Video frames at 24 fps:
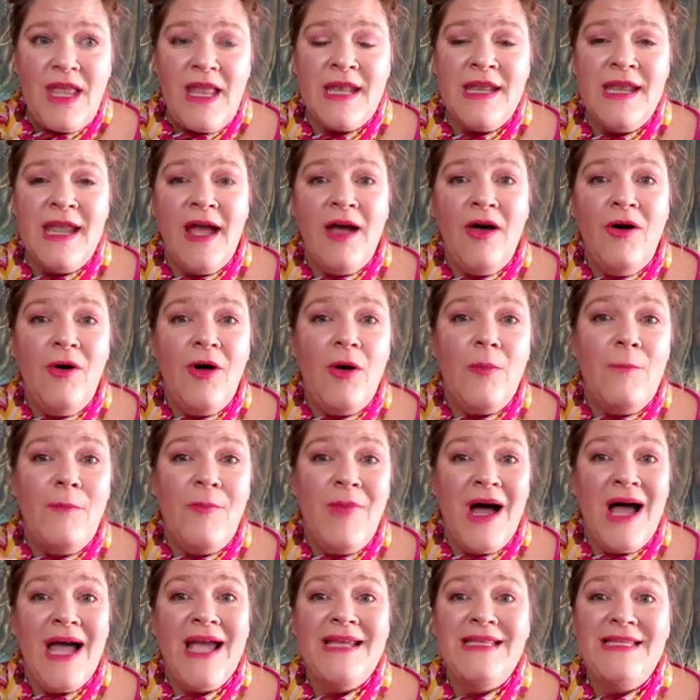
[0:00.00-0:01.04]
Now,
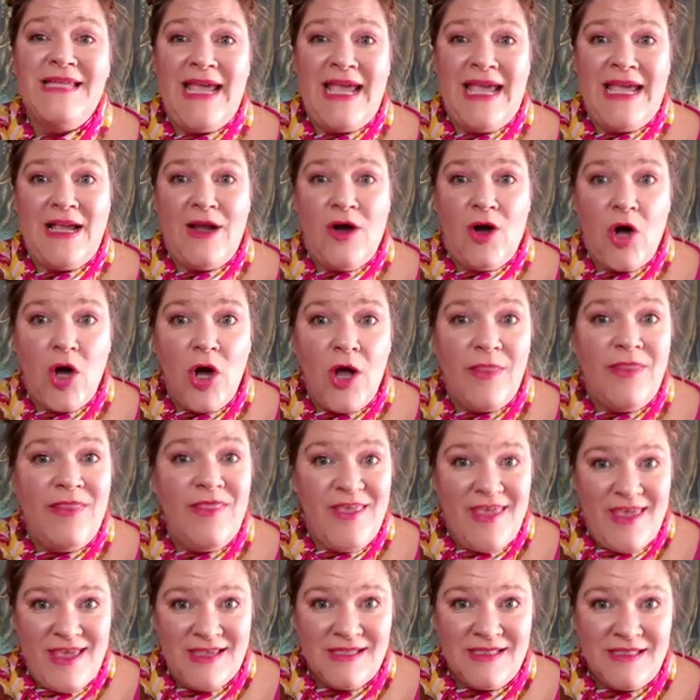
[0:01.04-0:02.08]
my take on
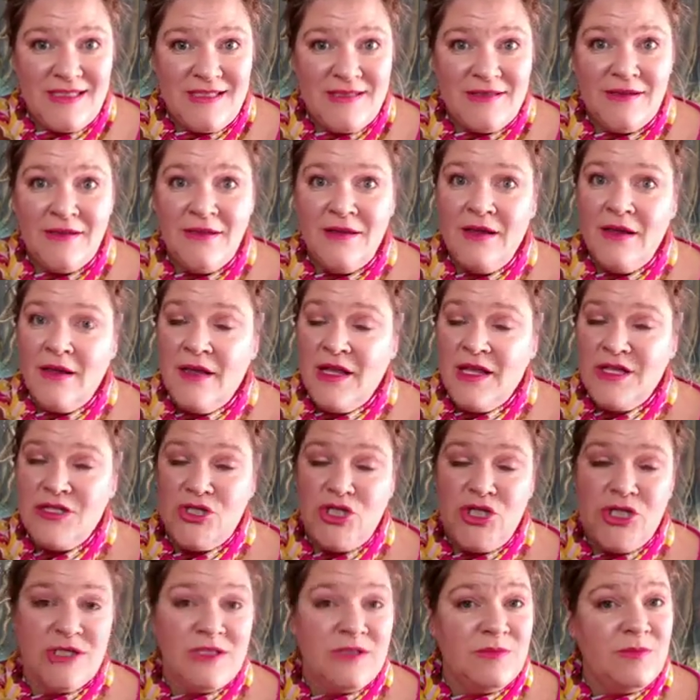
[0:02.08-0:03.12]
this is
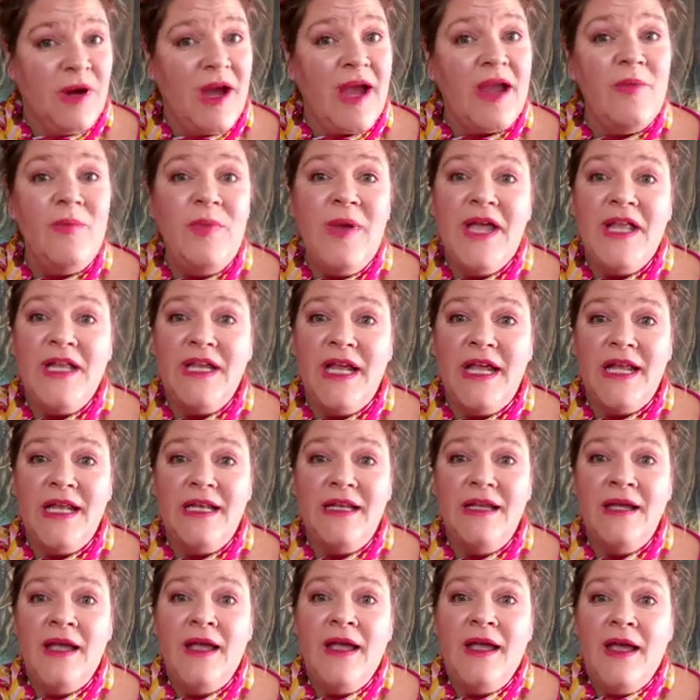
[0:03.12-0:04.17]
just my
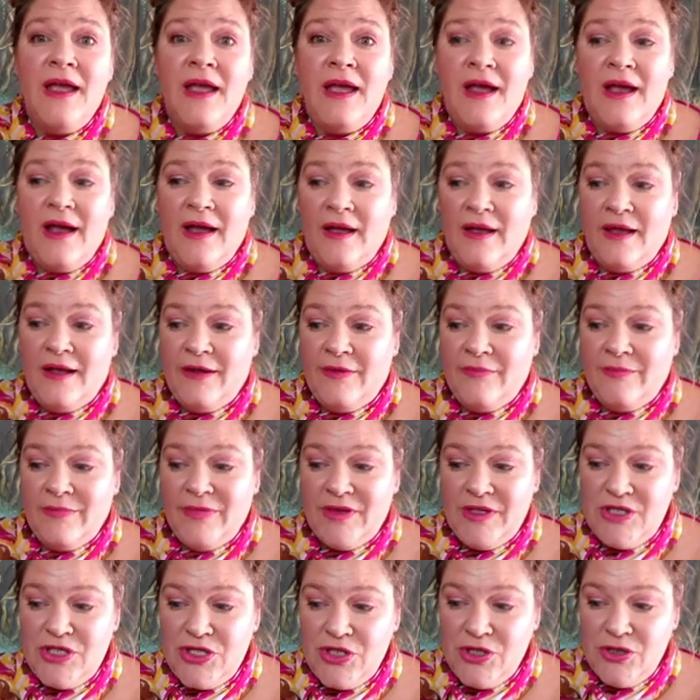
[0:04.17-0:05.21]
opinion.
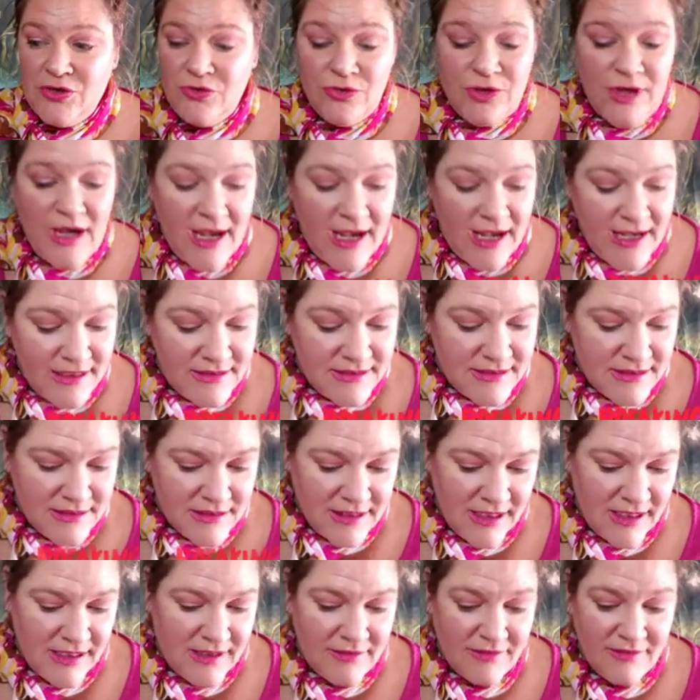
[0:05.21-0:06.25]
You guys
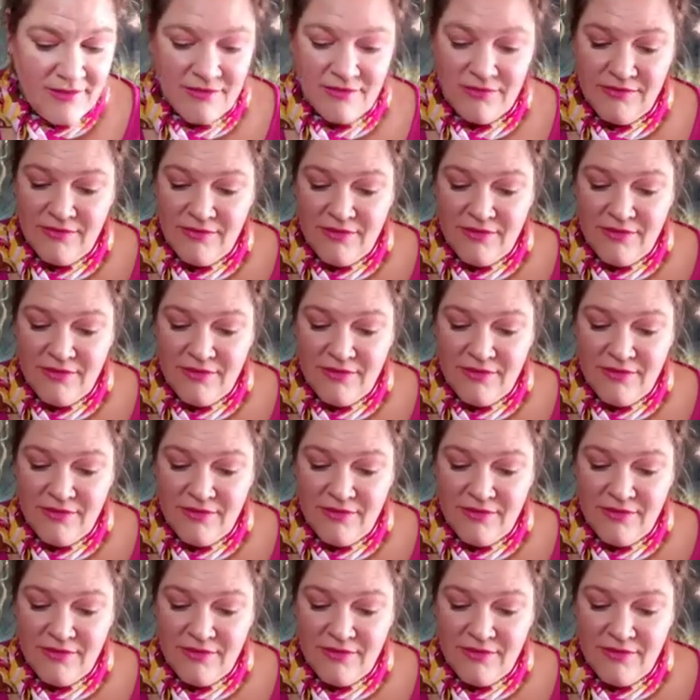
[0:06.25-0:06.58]
can